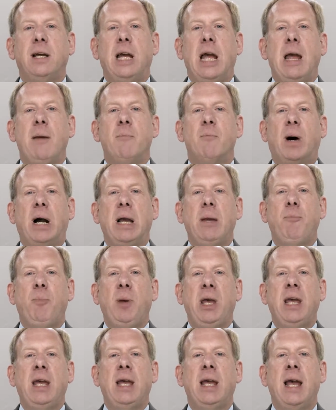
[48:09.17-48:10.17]
It might
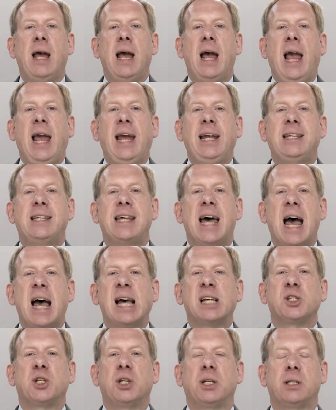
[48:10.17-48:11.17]
be a
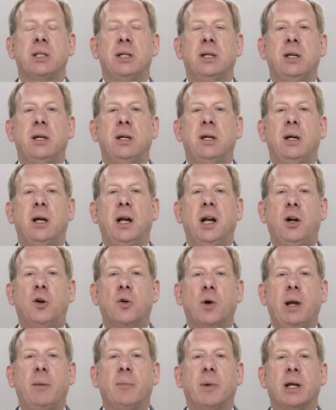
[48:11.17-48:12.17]
tacit
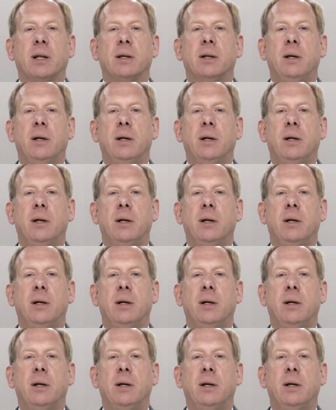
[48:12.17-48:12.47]
agreement.